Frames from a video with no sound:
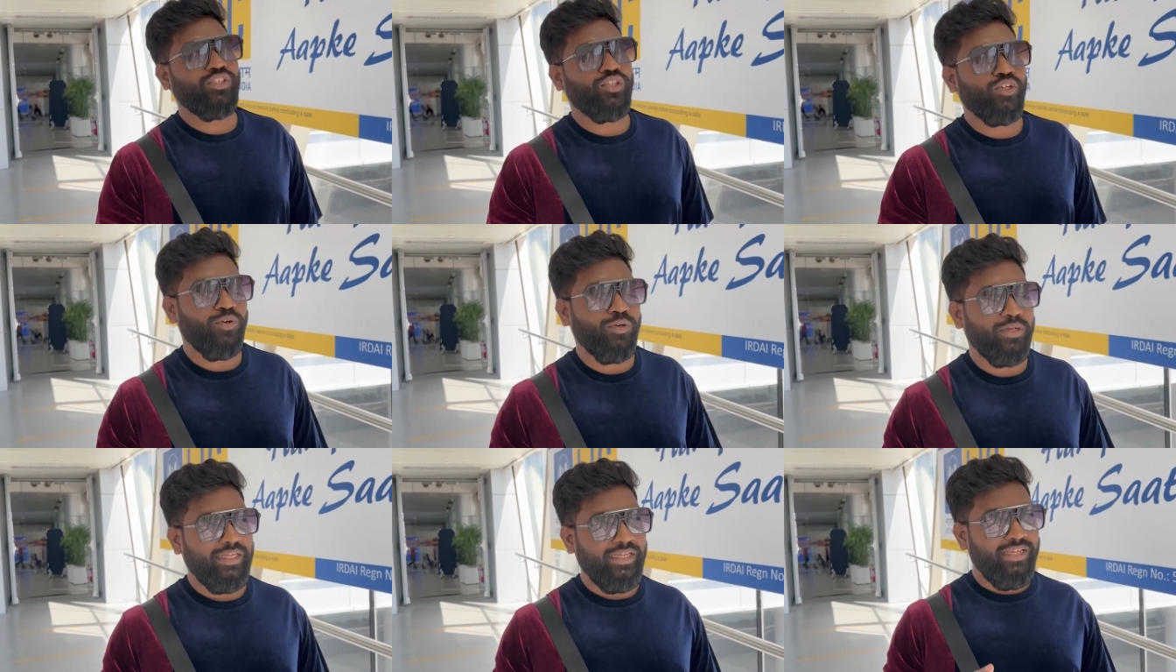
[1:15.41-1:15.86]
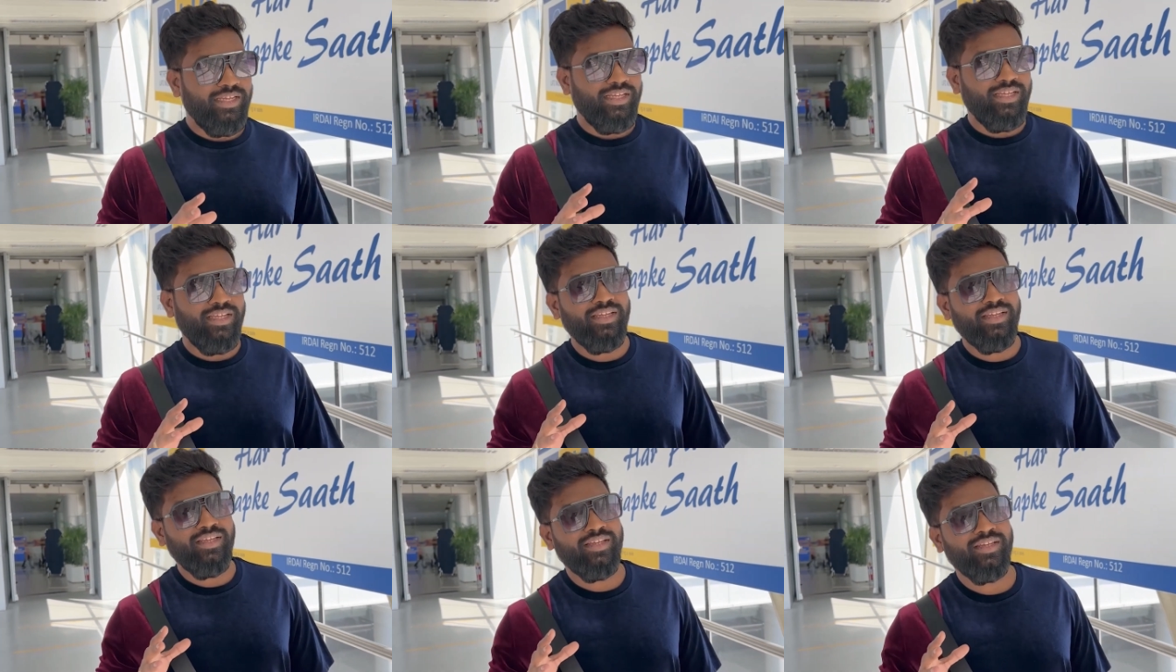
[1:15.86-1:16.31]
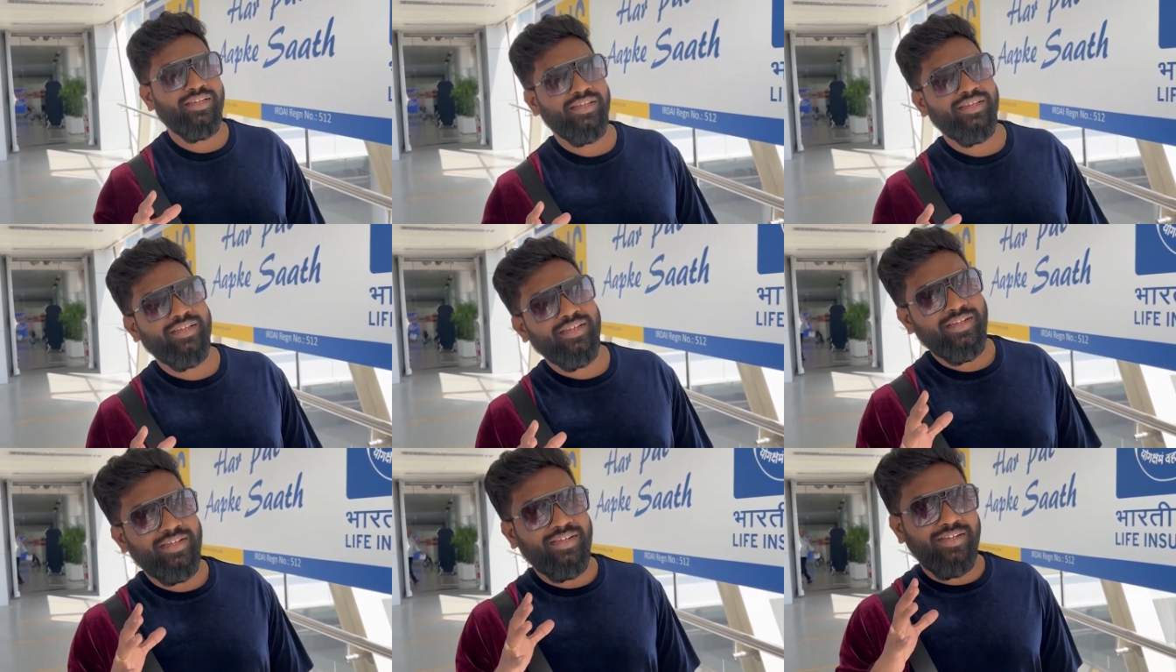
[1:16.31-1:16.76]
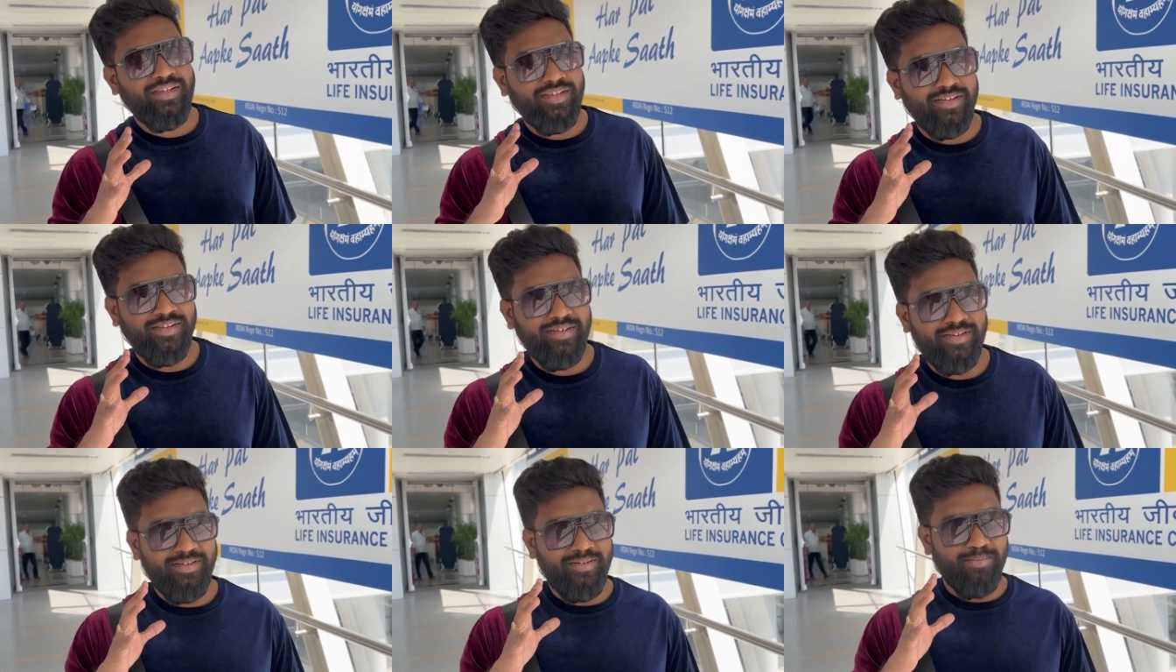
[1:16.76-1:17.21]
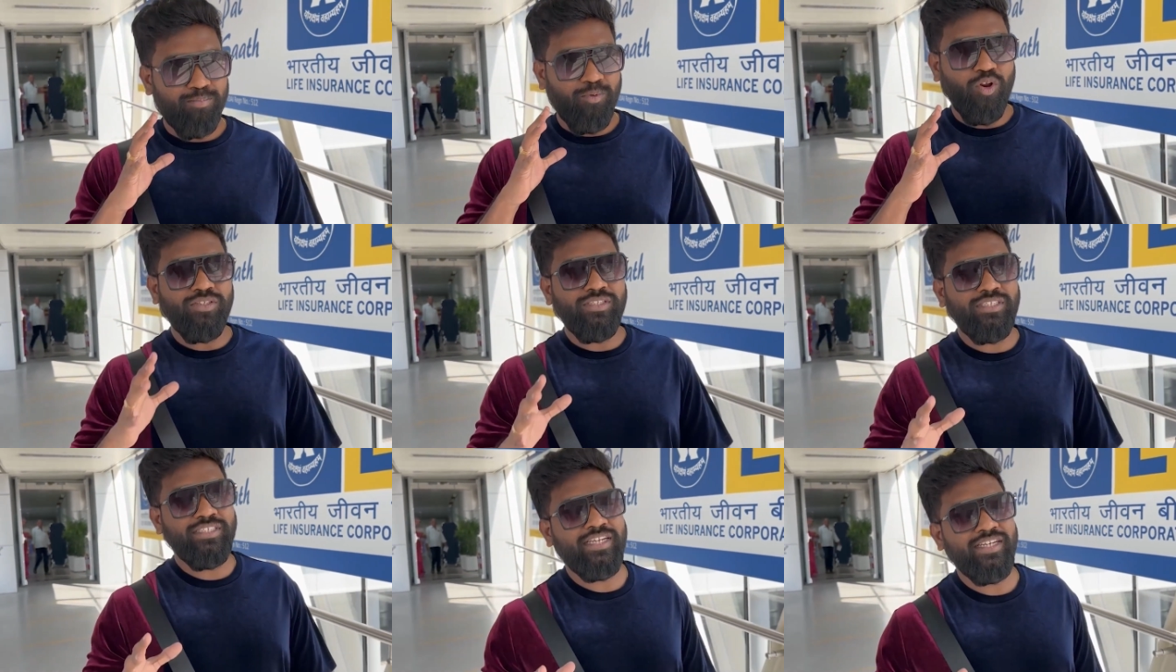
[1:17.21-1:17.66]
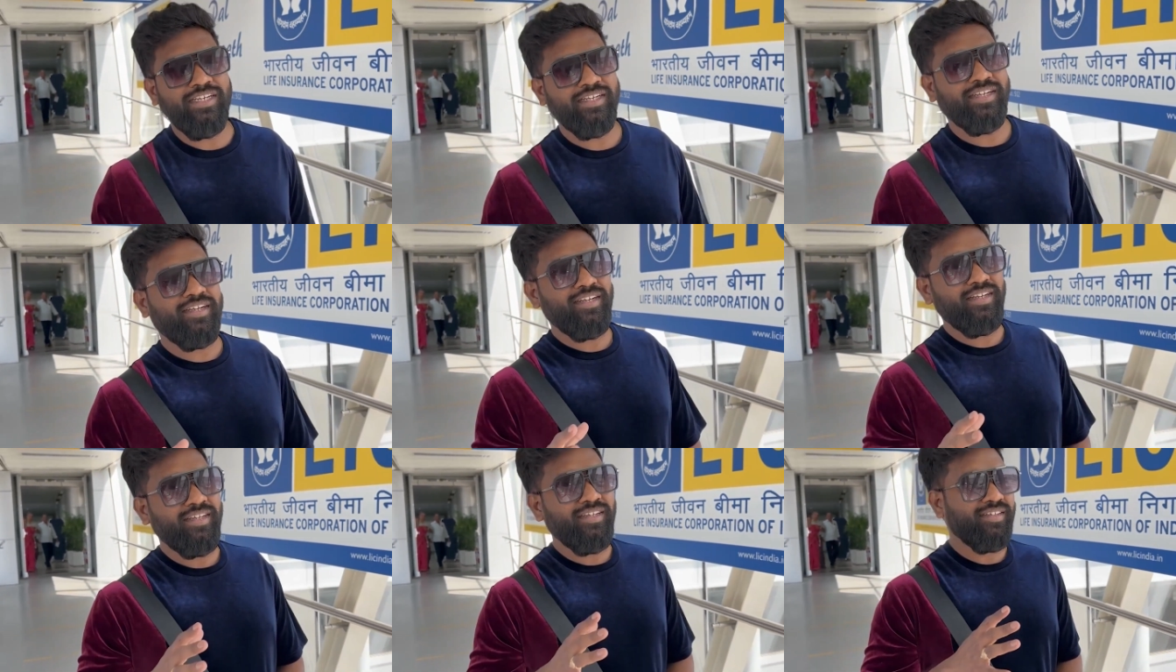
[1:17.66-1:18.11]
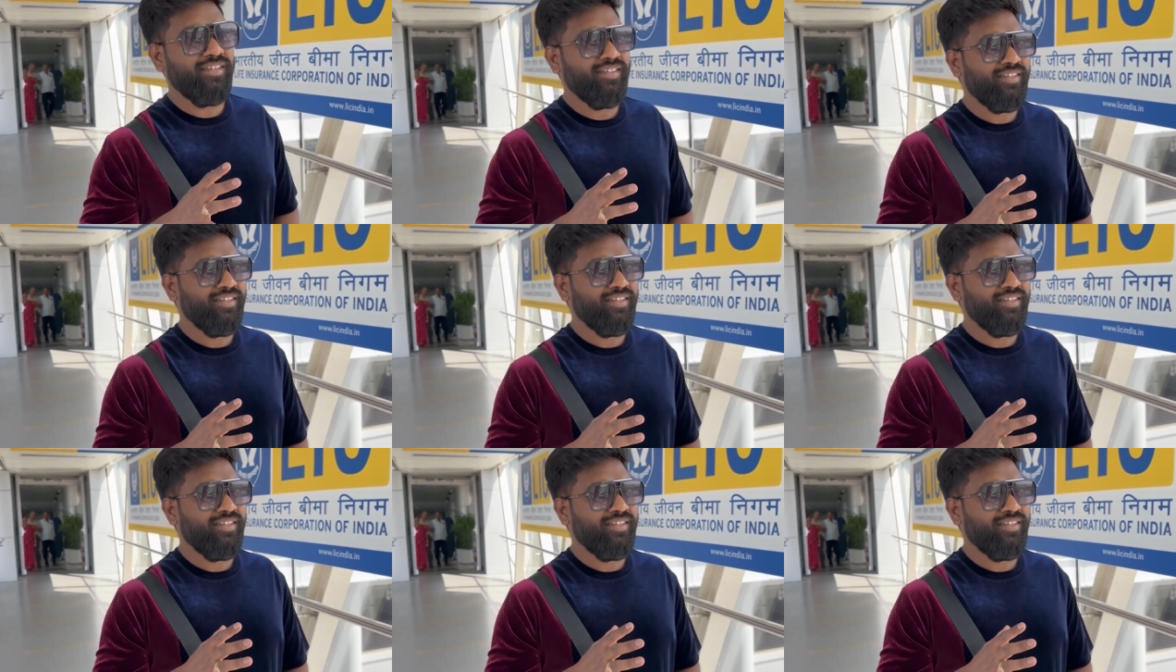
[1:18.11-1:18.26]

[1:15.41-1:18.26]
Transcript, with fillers: So ee project entante